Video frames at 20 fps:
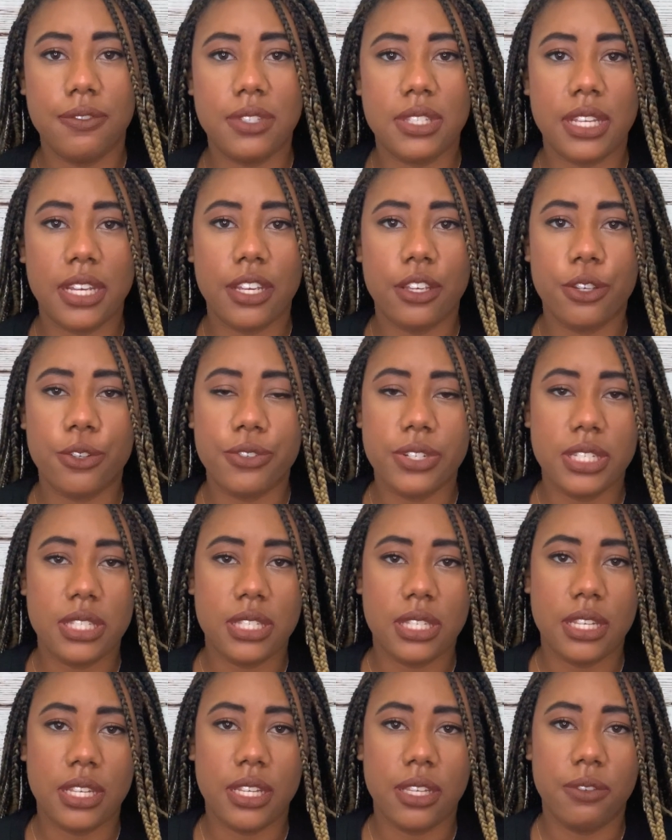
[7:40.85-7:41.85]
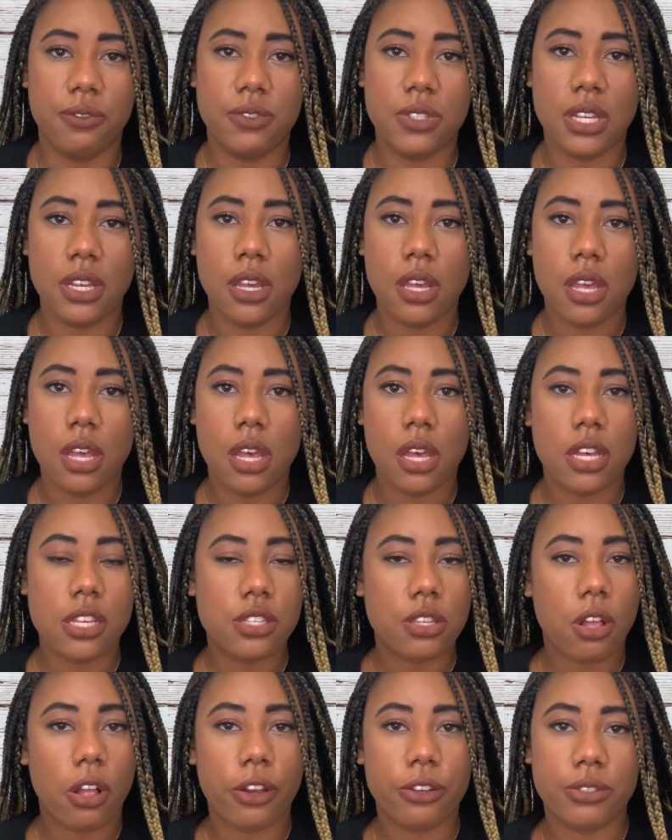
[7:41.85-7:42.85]
Say you received a
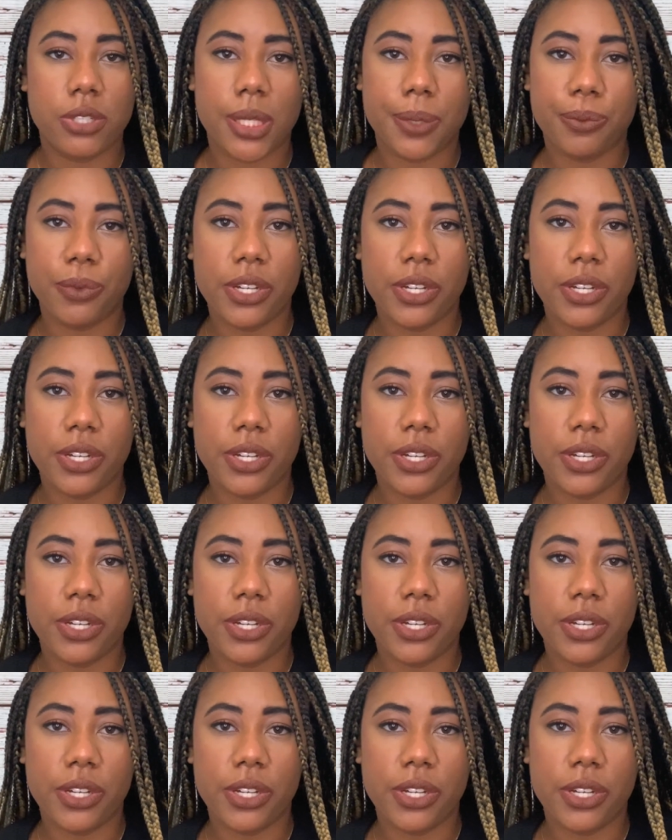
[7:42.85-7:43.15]
scholarship